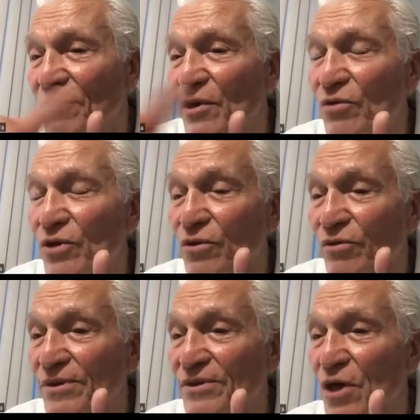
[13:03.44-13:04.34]
your
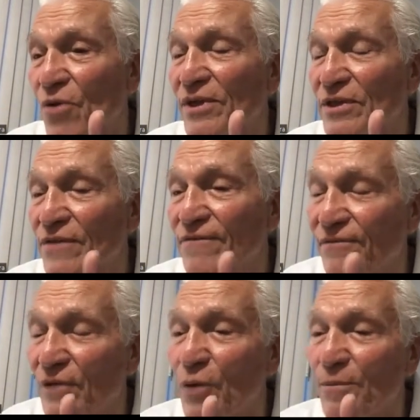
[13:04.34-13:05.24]
uterus going to your
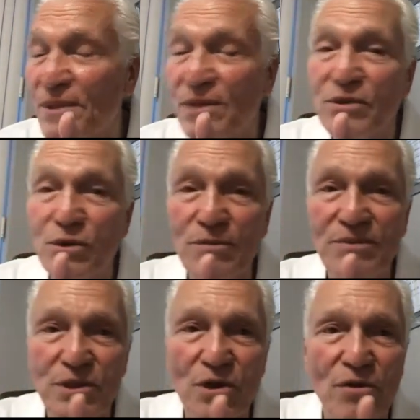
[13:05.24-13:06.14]
fallopian tubes
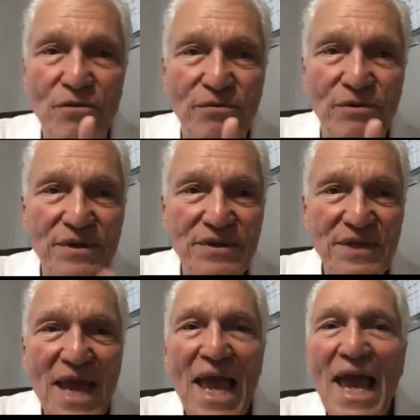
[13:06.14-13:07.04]
and ovaries.
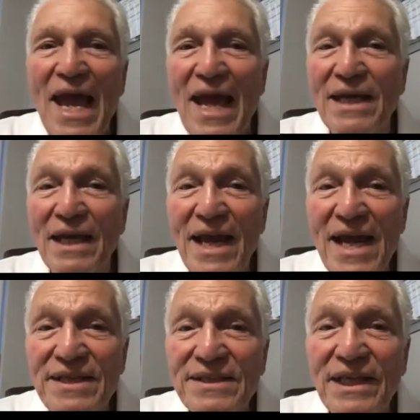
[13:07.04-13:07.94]
And
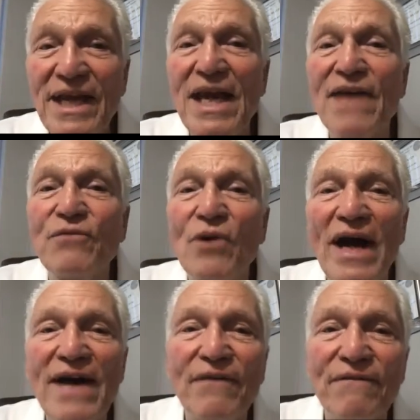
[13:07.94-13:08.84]
lastly, if you
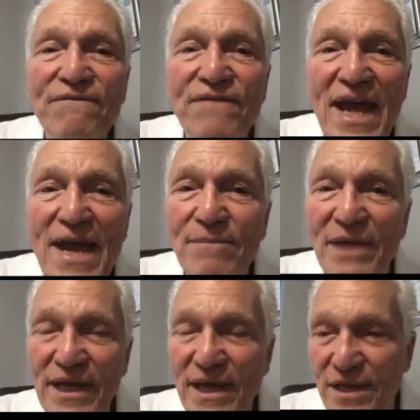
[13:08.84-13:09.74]
have a
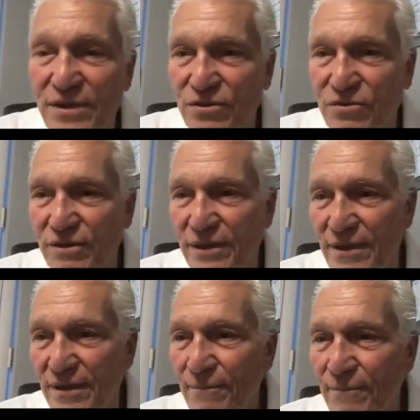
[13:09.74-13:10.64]
family history
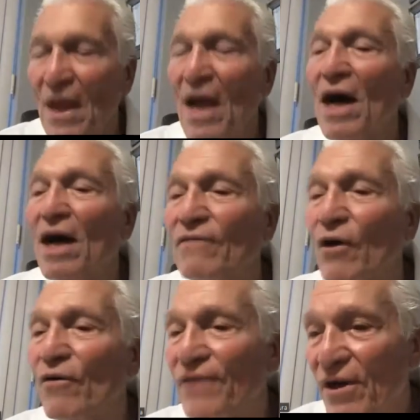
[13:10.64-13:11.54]
of
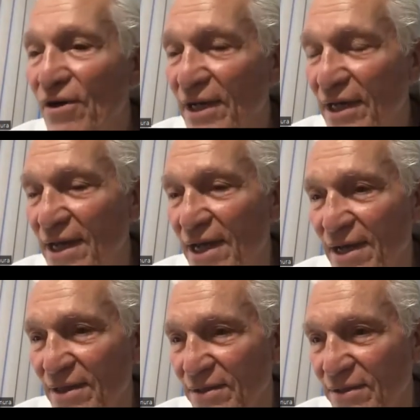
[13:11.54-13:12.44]
ovarian
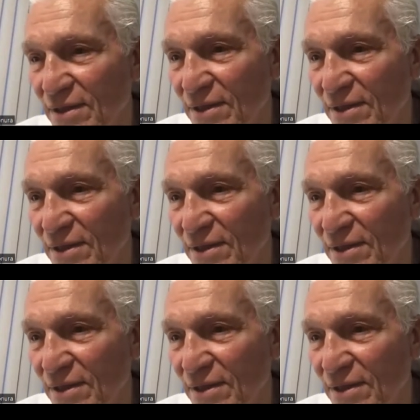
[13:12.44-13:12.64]
cancer,